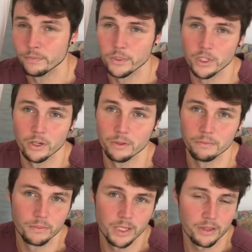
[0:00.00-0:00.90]
So
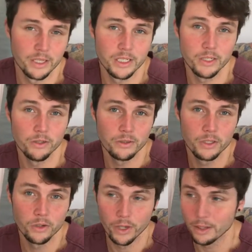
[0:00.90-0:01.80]
they still
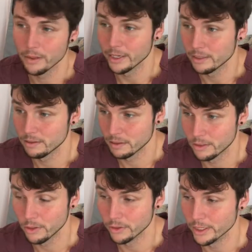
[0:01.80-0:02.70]
stood up. They
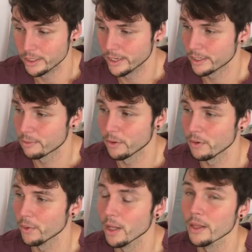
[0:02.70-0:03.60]
stood the test pretty
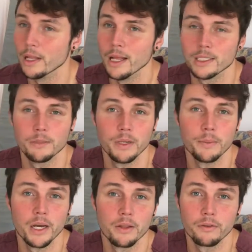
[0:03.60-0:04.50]
well. They lasted me
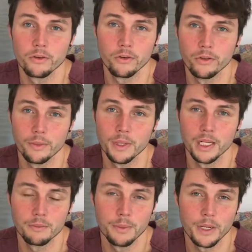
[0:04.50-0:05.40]
about 2
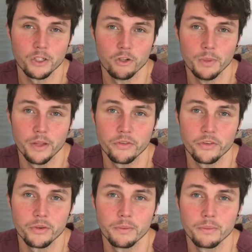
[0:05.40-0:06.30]
months.